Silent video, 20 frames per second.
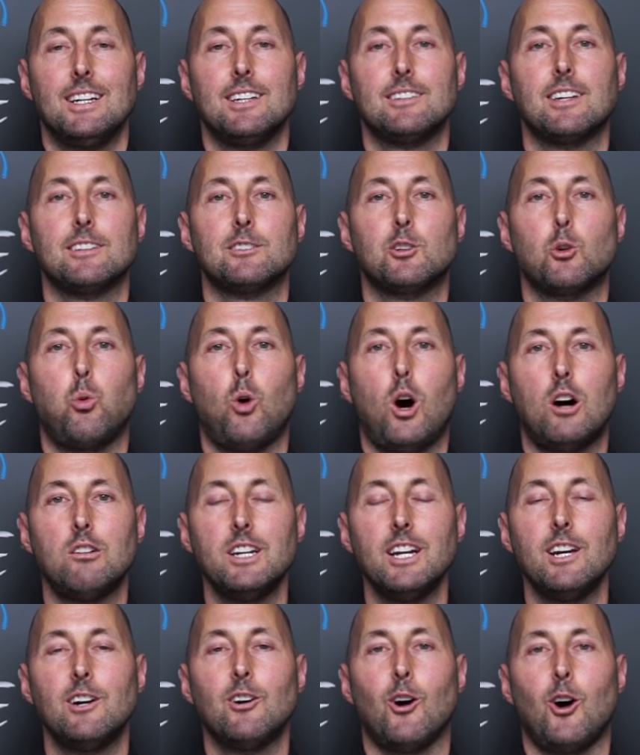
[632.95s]
He says
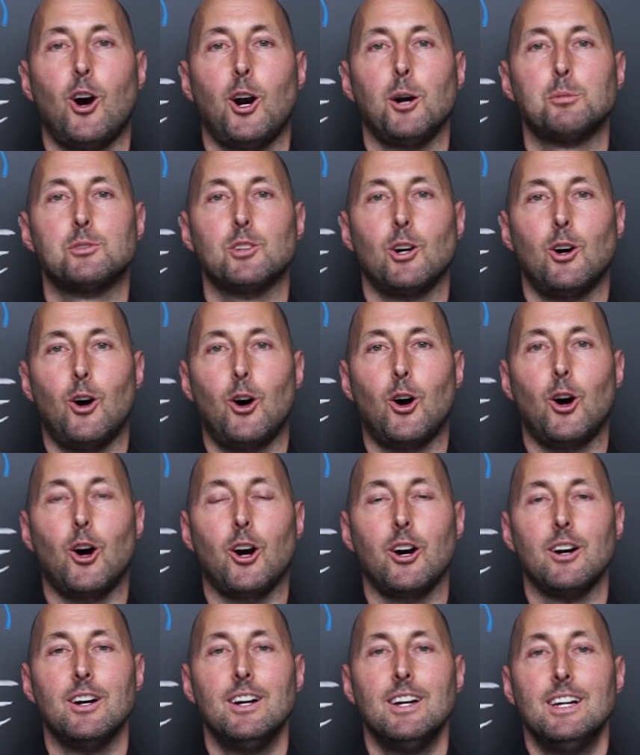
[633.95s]
quality carbs
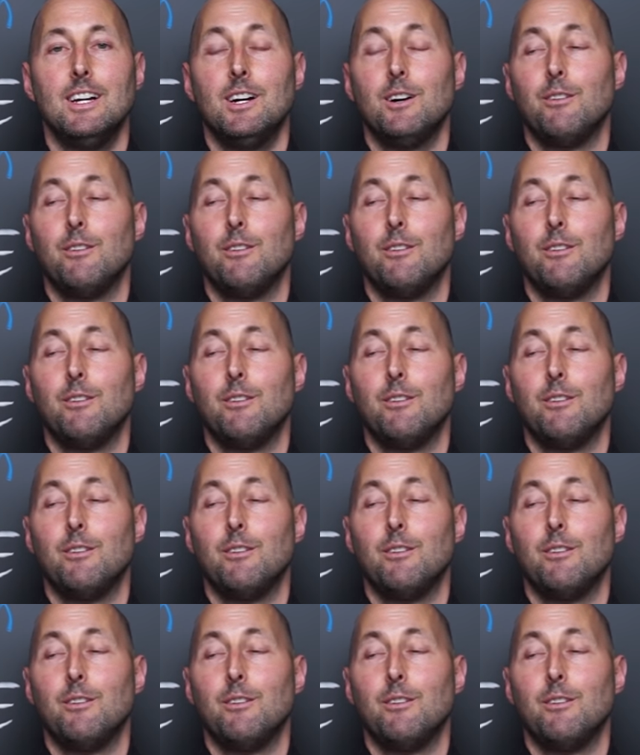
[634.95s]
are